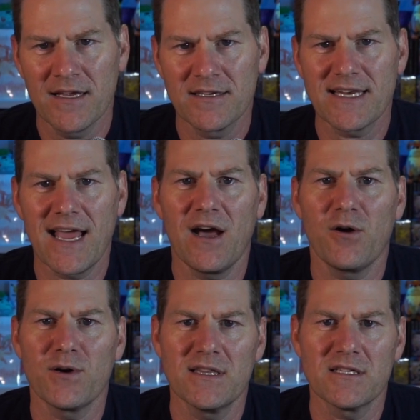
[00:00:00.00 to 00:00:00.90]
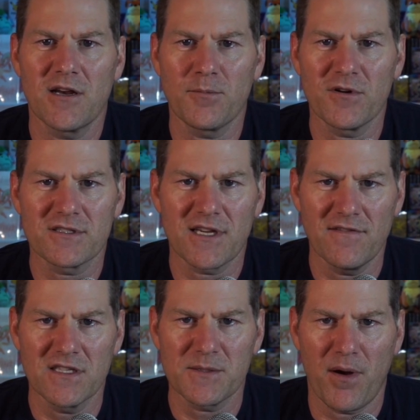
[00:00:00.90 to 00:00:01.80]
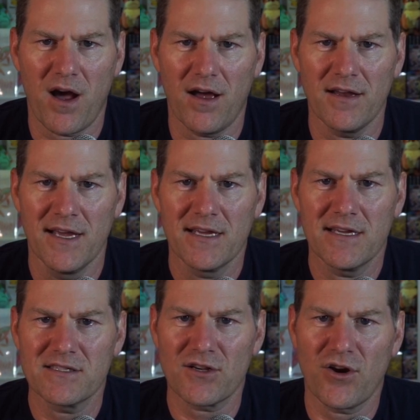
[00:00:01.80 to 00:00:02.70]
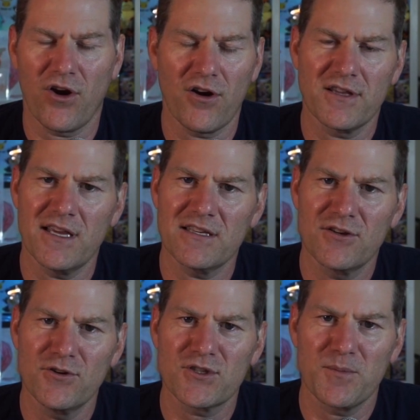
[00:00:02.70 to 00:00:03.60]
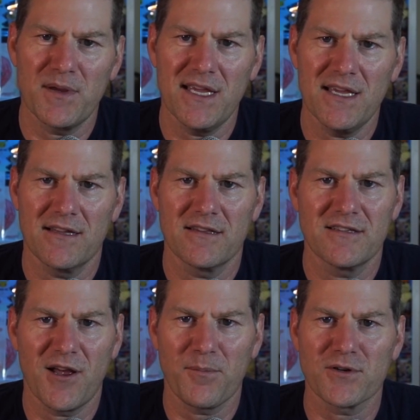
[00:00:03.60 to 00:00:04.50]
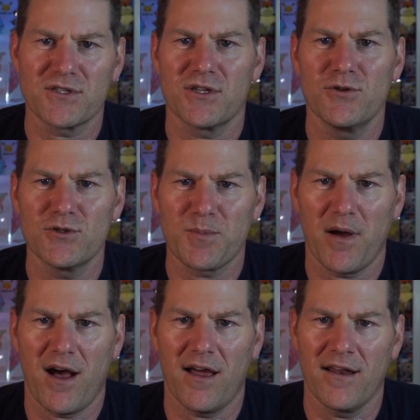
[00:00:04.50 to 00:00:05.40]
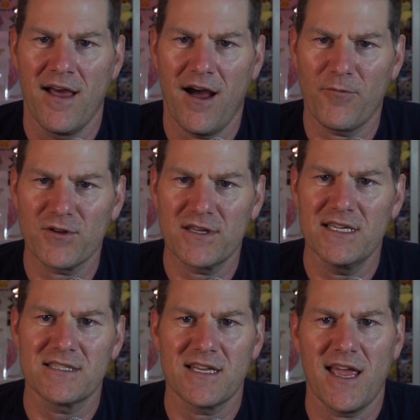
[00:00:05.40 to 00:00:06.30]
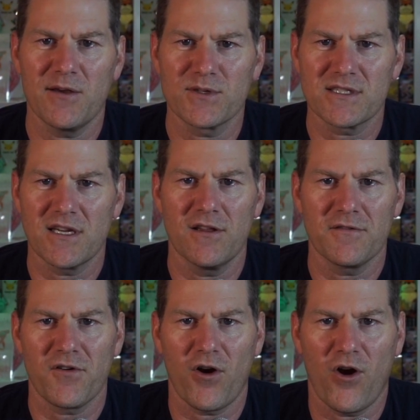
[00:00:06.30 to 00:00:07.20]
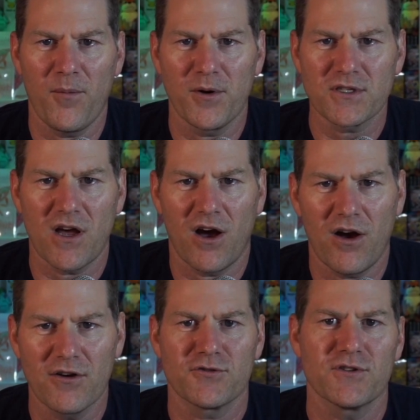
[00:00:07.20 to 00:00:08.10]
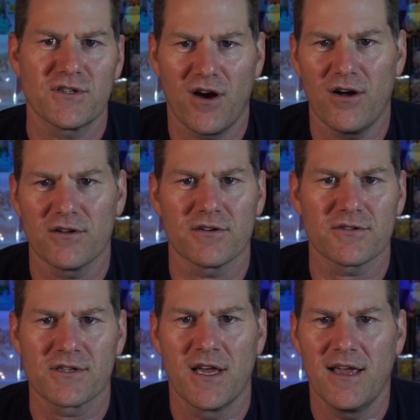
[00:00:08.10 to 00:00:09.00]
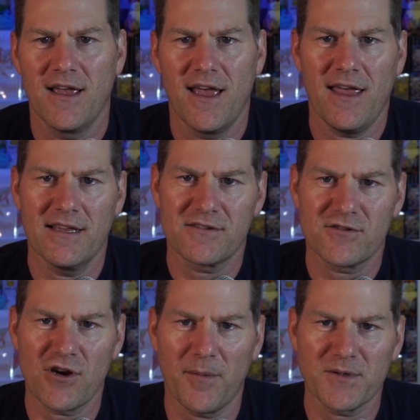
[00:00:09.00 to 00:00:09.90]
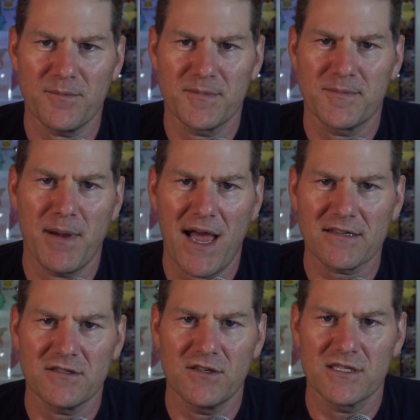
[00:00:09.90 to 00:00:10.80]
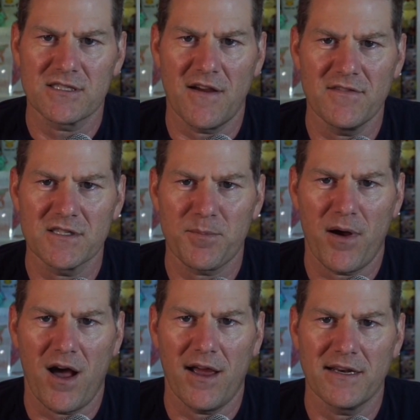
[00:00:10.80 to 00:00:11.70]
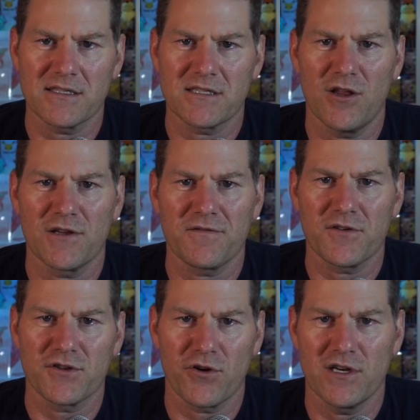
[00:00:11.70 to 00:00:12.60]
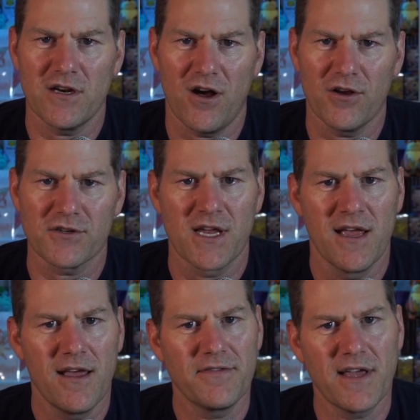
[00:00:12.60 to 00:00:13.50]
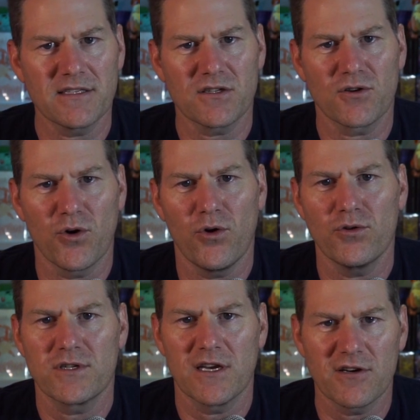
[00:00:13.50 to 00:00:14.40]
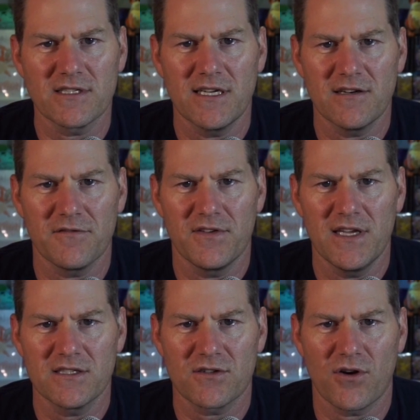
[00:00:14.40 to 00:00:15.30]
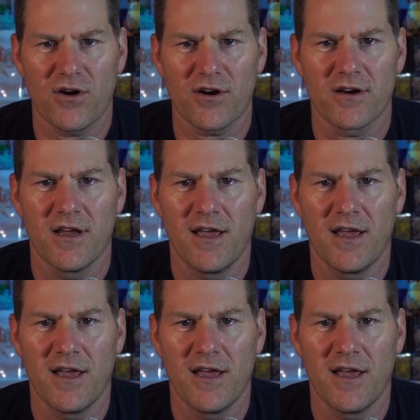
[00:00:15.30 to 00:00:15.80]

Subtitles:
Now in the number 7 spot is a card that used to be the number 2 spot. On release day, it was selling for almost $100. It's dropped back to the 7th spot and it's selling for $30. And that's the gold Giratina V Star.